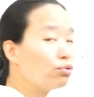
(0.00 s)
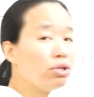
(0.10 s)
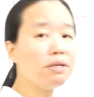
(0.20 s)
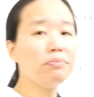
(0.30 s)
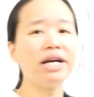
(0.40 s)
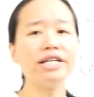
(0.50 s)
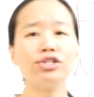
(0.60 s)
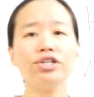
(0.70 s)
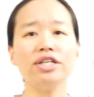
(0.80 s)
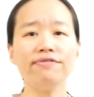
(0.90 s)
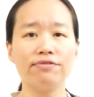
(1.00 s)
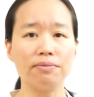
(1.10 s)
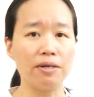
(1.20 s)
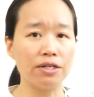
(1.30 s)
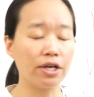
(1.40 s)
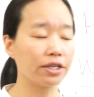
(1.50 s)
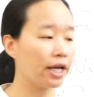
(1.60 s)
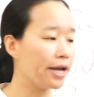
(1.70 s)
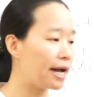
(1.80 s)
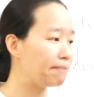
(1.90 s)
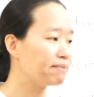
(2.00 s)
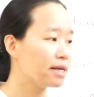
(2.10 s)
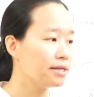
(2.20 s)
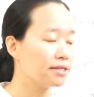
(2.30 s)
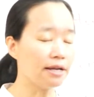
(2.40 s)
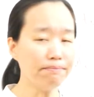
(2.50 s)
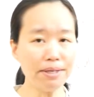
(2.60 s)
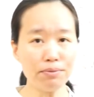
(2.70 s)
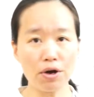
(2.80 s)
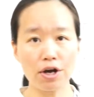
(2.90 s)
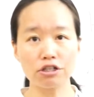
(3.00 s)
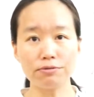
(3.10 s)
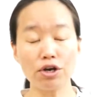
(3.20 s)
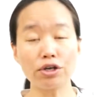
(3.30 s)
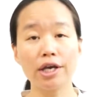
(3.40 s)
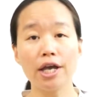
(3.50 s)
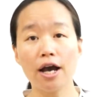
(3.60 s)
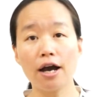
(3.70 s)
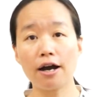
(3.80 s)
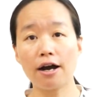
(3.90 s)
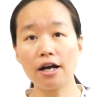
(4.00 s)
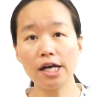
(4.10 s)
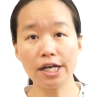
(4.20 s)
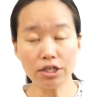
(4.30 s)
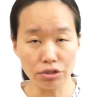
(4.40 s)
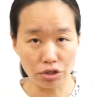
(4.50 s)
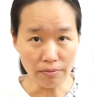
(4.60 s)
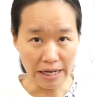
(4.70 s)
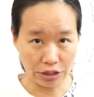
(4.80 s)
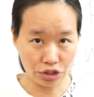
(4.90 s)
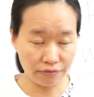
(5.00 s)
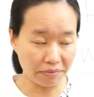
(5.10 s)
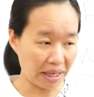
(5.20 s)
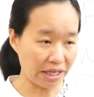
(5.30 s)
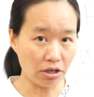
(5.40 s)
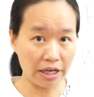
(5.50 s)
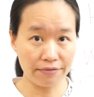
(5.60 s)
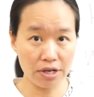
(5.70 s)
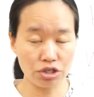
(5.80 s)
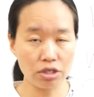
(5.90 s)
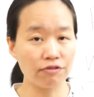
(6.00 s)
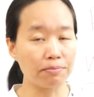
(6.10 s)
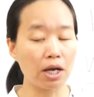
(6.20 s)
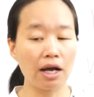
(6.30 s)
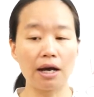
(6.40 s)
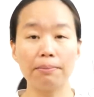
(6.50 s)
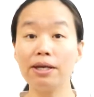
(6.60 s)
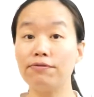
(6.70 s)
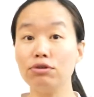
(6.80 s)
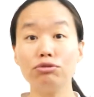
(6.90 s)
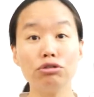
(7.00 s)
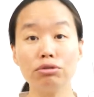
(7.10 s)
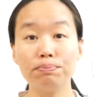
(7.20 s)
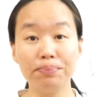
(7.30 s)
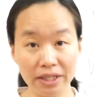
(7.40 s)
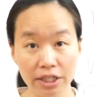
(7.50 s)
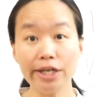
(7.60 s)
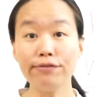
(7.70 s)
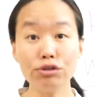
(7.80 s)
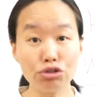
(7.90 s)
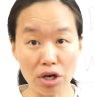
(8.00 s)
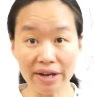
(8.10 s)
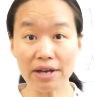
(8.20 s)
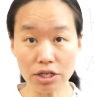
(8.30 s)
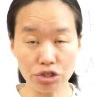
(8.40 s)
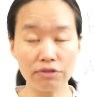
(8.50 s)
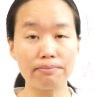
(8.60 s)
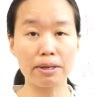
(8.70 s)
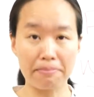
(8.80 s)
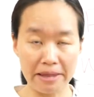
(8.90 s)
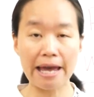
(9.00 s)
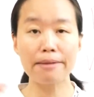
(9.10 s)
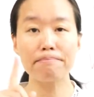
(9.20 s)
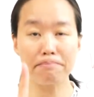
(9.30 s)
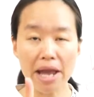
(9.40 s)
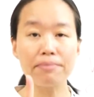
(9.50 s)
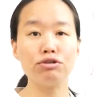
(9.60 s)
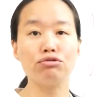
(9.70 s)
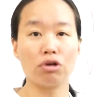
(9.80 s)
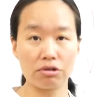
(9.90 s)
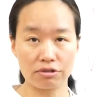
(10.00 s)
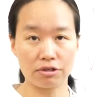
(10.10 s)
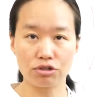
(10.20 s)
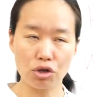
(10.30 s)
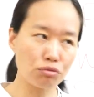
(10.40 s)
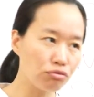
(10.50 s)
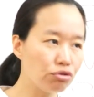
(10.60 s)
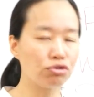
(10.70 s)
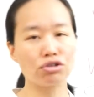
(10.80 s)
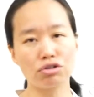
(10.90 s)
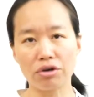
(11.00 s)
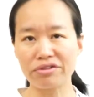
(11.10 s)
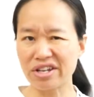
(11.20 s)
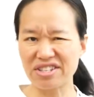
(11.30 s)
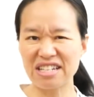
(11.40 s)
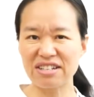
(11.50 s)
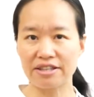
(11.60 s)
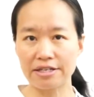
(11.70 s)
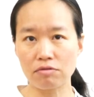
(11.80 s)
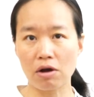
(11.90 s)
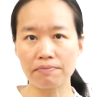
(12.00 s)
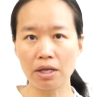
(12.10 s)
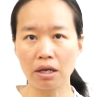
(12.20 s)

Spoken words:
do we mean by achievement? Okay, some people ask me, okay, I don't know my achievement. I don't have achievement. If you believe you don't have an achievement, then maybe you don't. So you just don't consider this one.